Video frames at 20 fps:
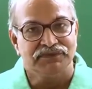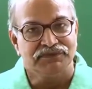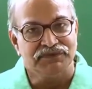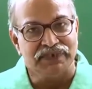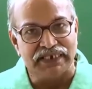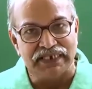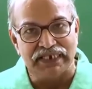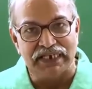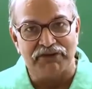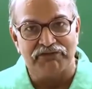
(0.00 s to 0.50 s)

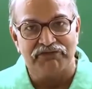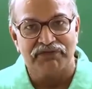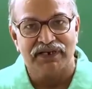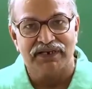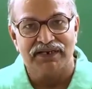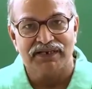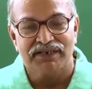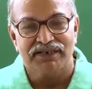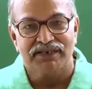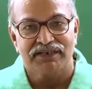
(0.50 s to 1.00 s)
very
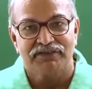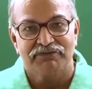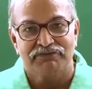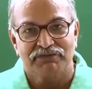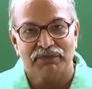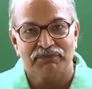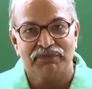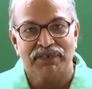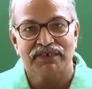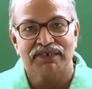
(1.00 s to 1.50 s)
different
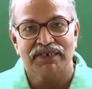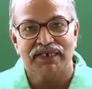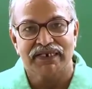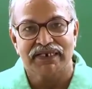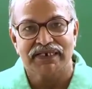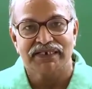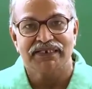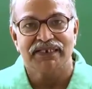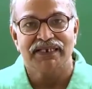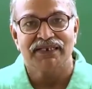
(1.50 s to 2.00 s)
from the
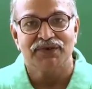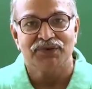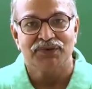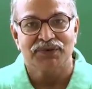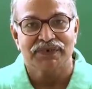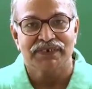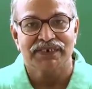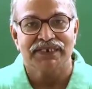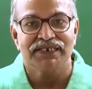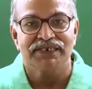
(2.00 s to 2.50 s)
traditional
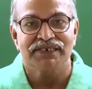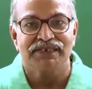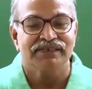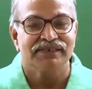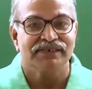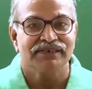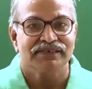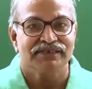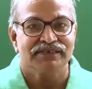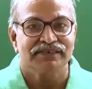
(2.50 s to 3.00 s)
courses
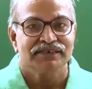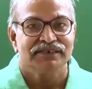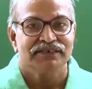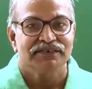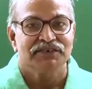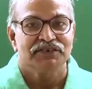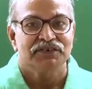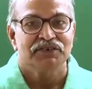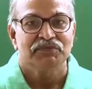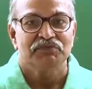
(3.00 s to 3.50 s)

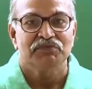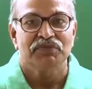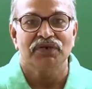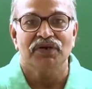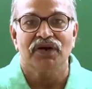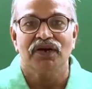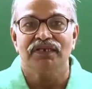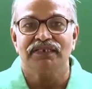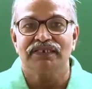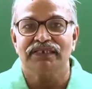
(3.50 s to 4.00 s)

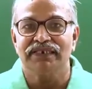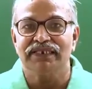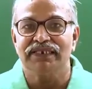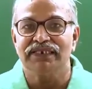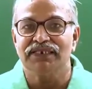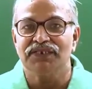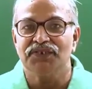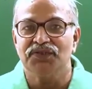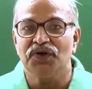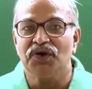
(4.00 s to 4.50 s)
because it
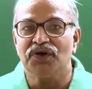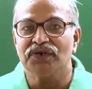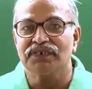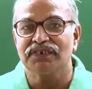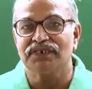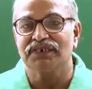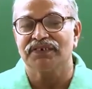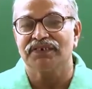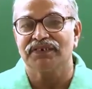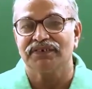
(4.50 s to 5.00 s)
is
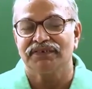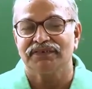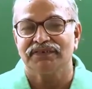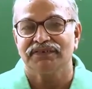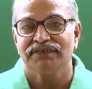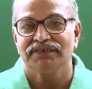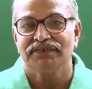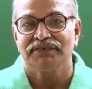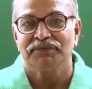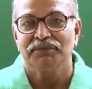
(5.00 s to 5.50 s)
not
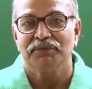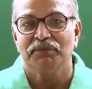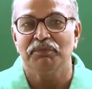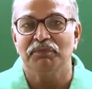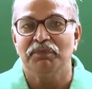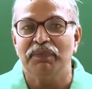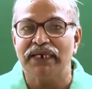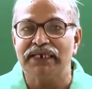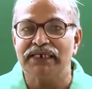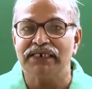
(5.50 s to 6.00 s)

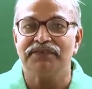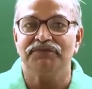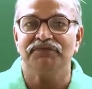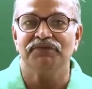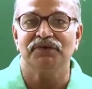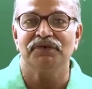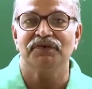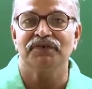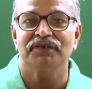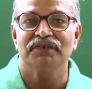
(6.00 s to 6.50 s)
meant
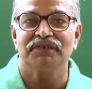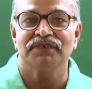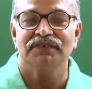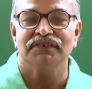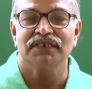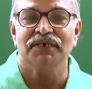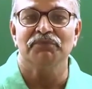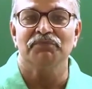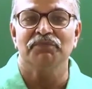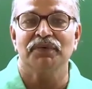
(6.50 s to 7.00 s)
for
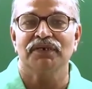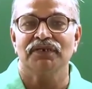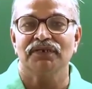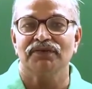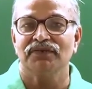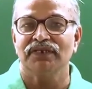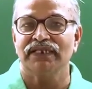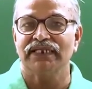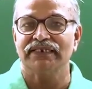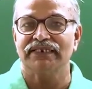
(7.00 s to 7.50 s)
some
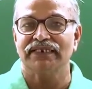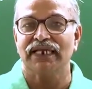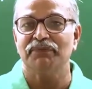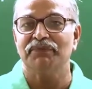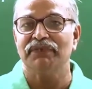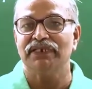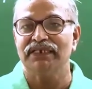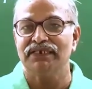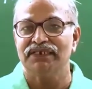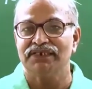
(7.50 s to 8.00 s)
particular
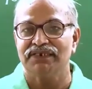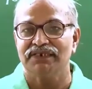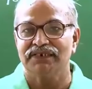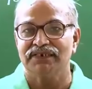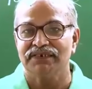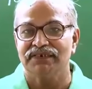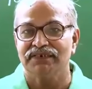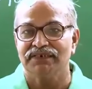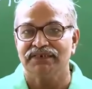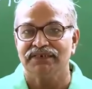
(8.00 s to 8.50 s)

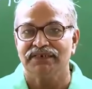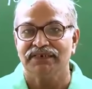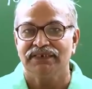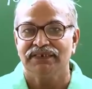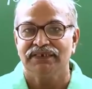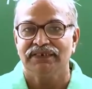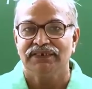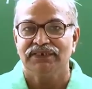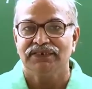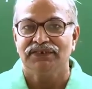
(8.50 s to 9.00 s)
examination
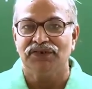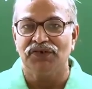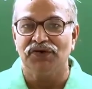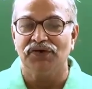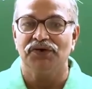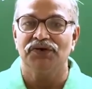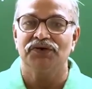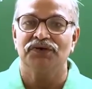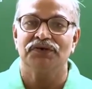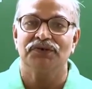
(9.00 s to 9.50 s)

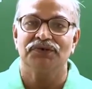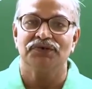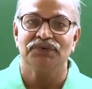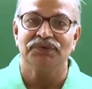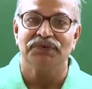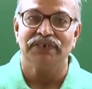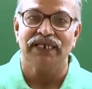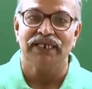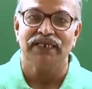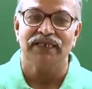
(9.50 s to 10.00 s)
or
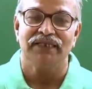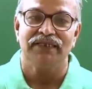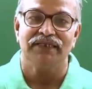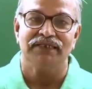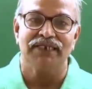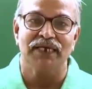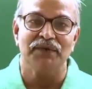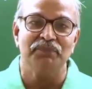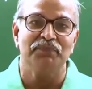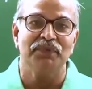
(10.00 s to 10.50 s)
to tell
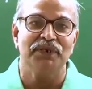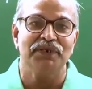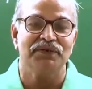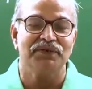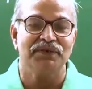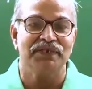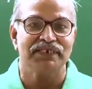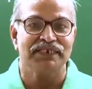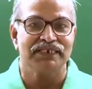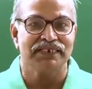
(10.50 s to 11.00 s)
some
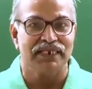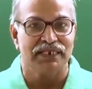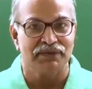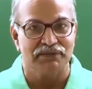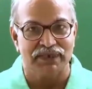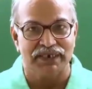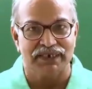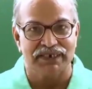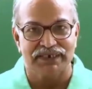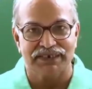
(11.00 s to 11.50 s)
particular
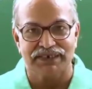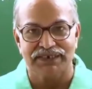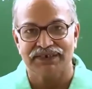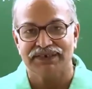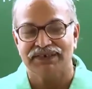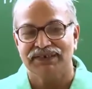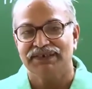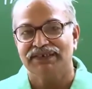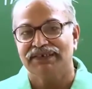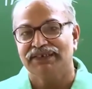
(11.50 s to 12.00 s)
syllabus